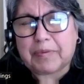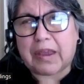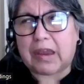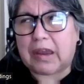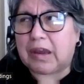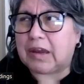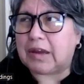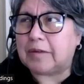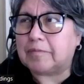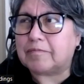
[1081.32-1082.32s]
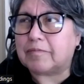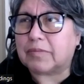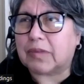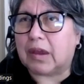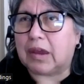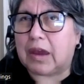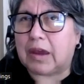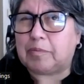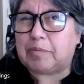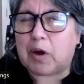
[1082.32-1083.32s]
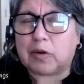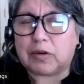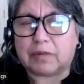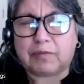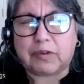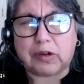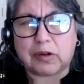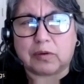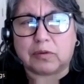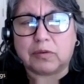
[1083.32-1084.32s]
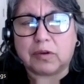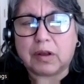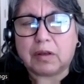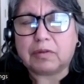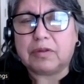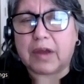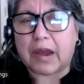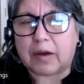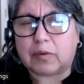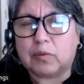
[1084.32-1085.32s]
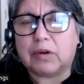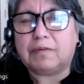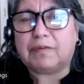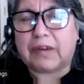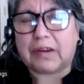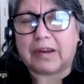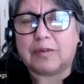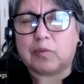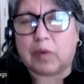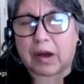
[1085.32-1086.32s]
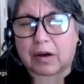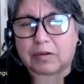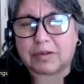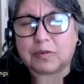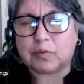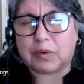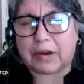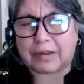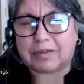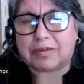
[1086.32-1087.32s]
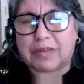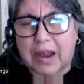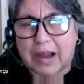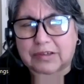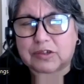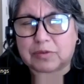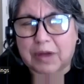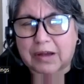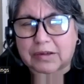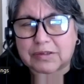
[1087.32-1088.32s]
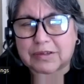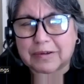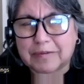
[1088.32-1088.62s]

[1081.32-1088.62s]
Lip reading: a a part of you that would fit in well with that dress.